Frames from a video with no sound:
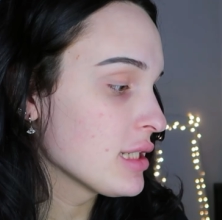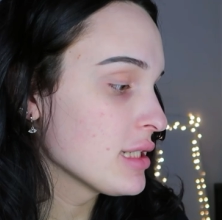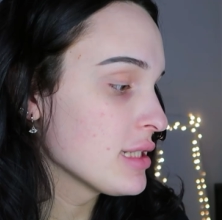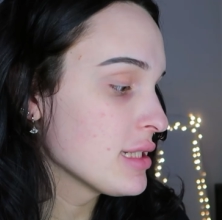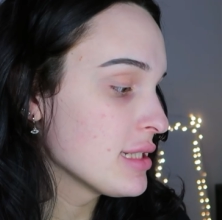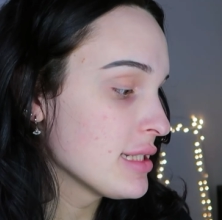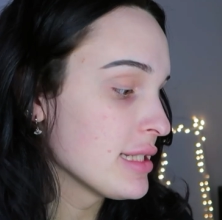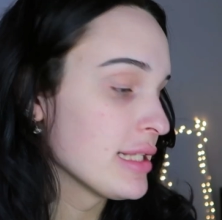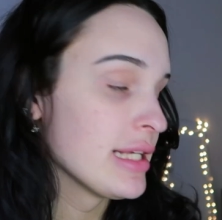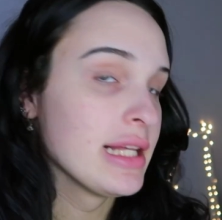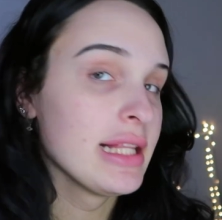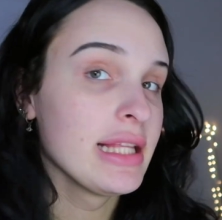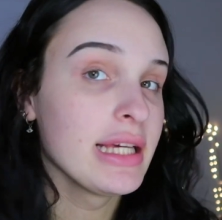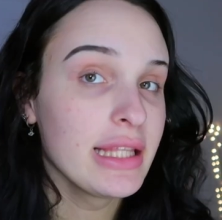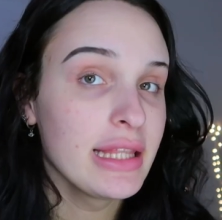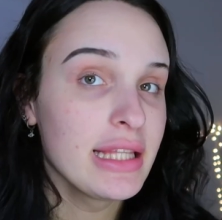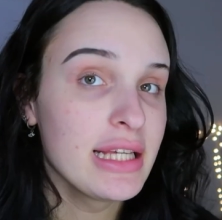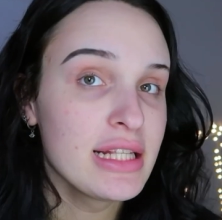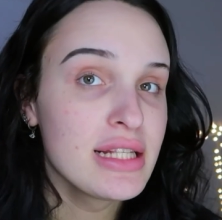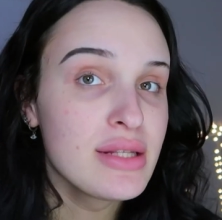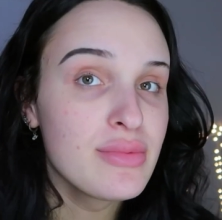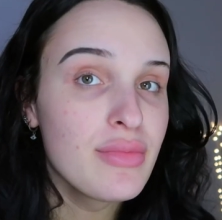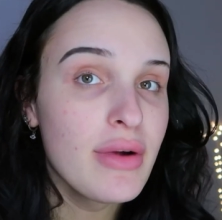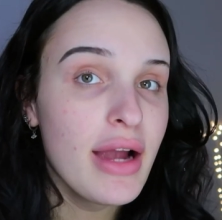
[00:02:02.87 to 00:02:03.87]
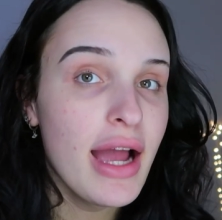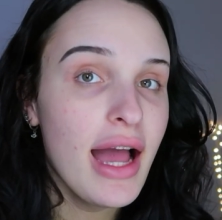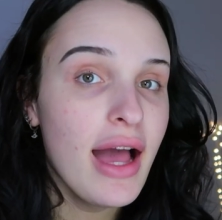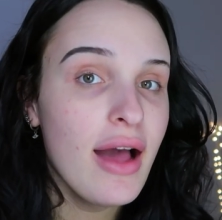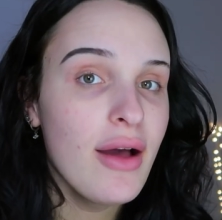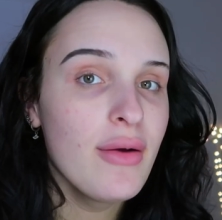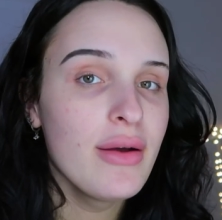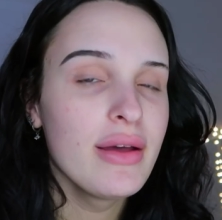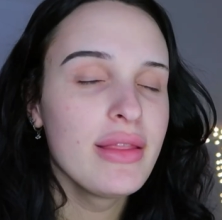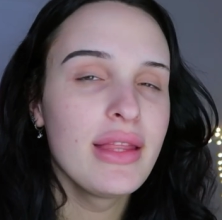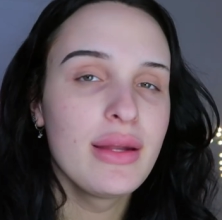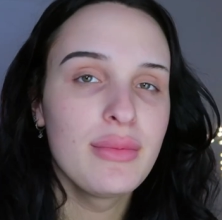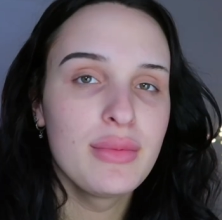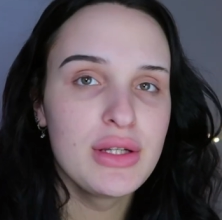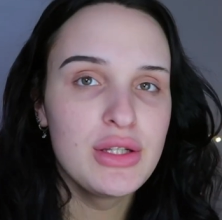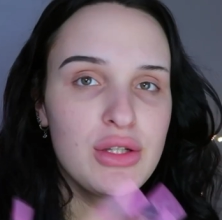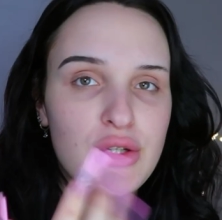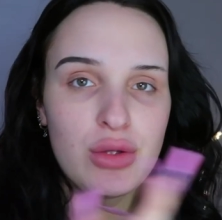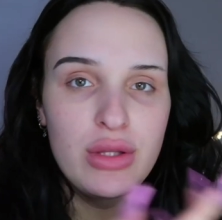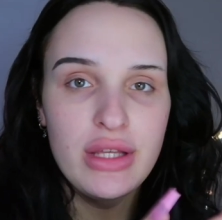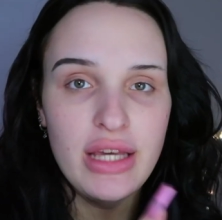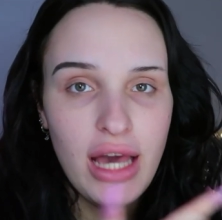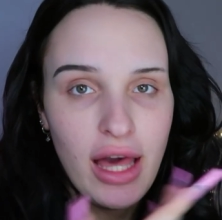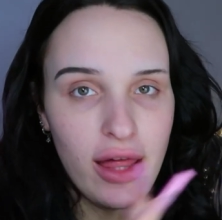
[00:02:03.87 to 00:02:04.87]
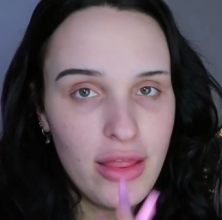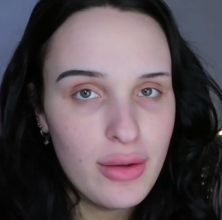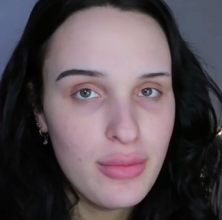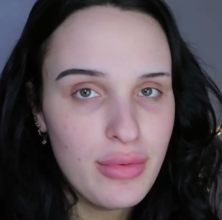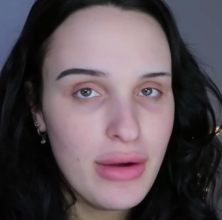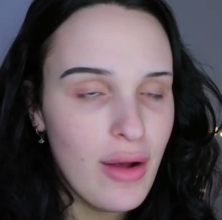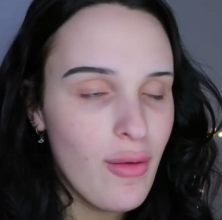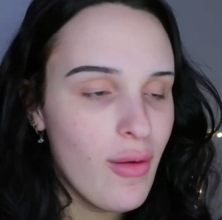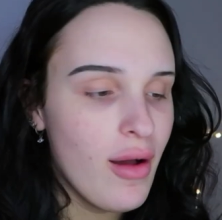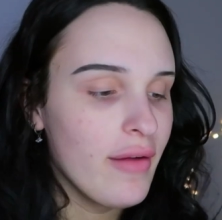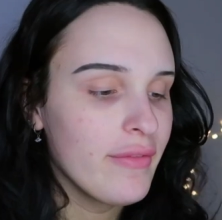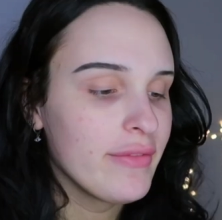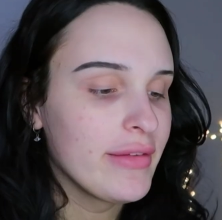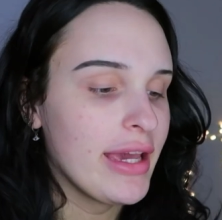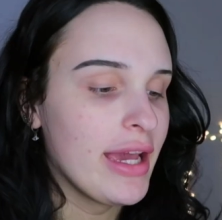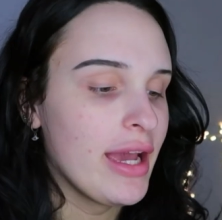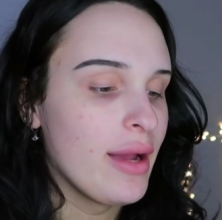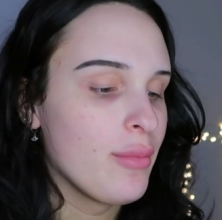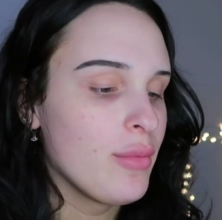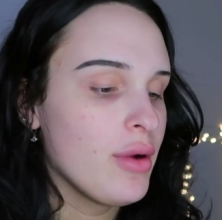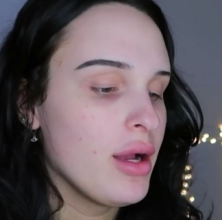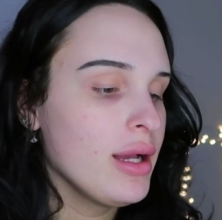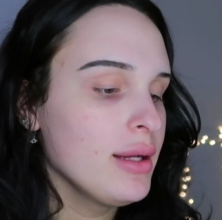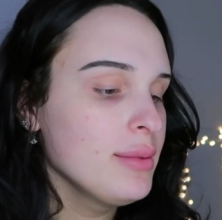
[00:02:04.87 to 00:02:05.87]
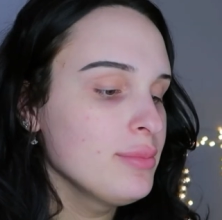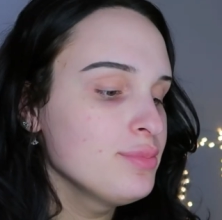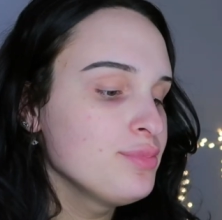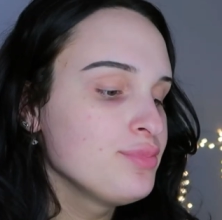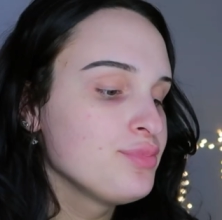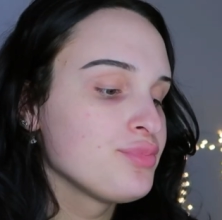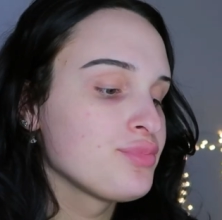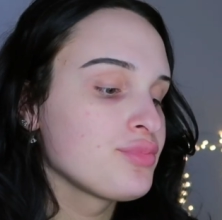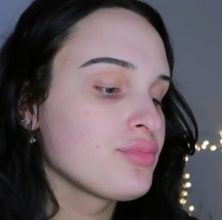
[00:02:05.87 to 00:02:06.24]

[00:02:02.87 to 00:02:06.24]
concealing this brow, and then I'm gonna do the other brow off camera.